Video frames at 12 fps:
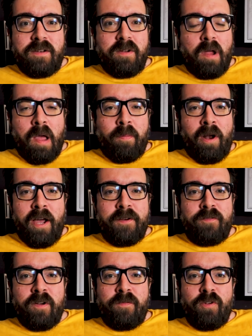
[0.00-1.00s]
and
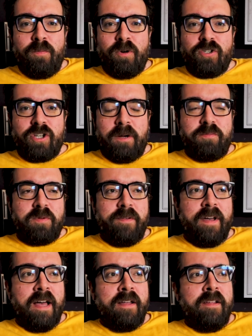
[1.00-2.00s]
applied for a few more jobs
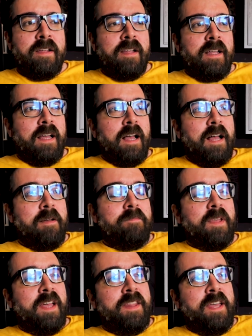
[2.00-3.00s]
with her.
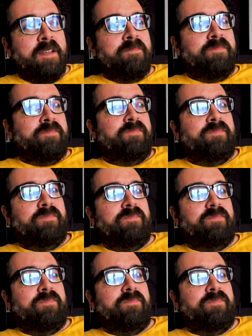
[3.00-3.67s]
Um, and then